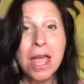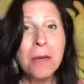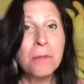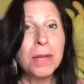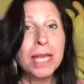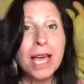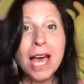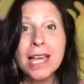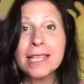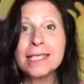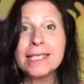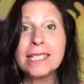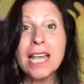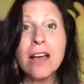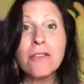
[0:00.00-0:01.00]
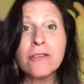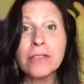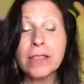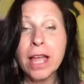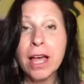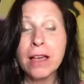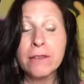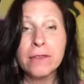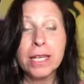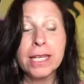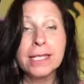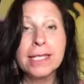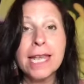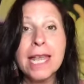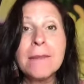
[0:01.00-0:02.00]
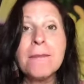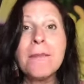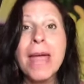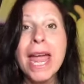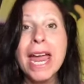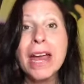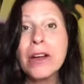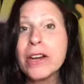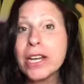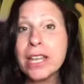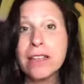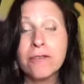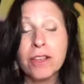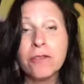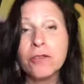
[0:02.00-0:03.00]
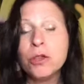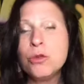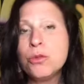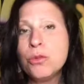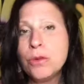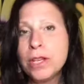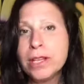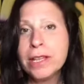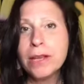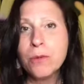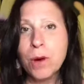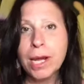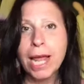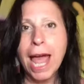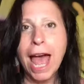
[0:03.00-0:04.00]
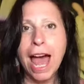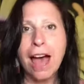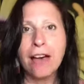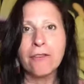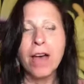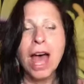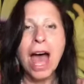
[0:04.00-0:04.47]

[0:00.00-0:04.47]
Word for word: Because self love is imperative if you really want to have